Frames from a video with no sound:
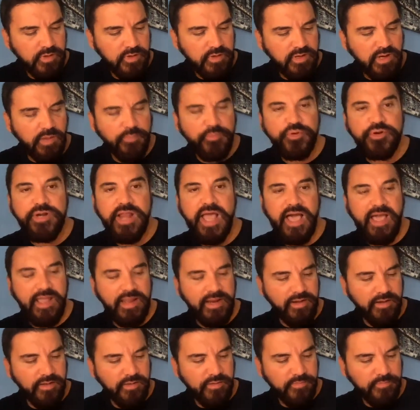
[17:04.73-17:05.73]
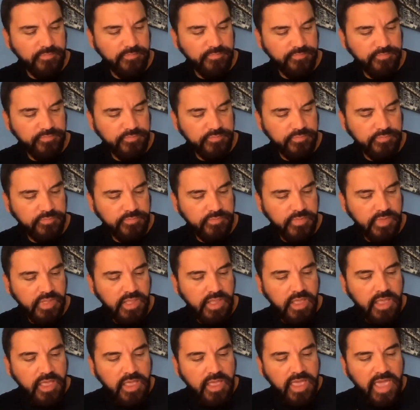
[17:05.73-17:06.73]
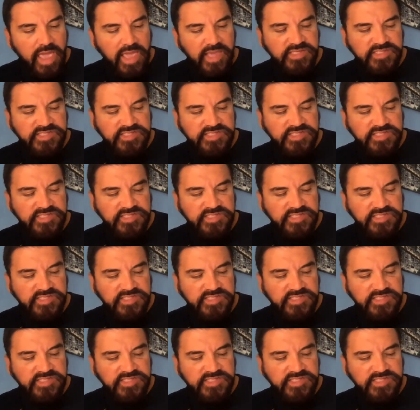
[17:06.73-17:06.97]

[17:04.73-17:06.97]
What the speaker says: Number 9, a